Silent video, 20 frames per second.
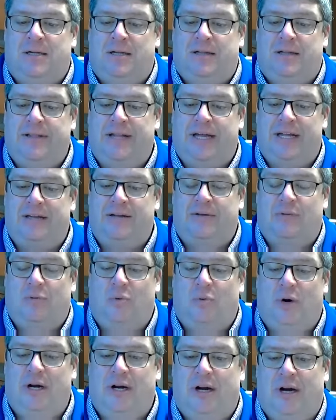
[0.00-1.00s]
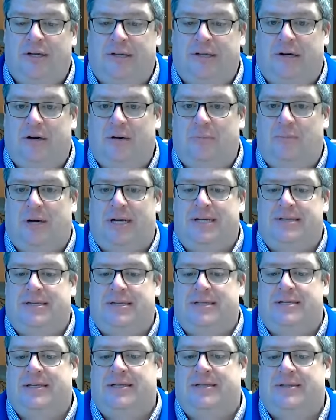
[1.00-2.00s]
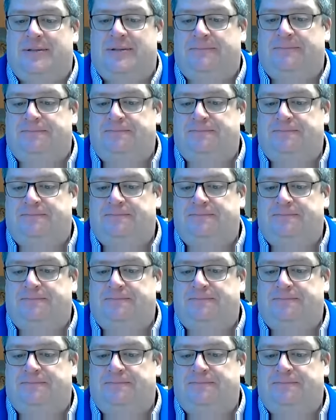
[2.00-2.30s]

than what our current process is.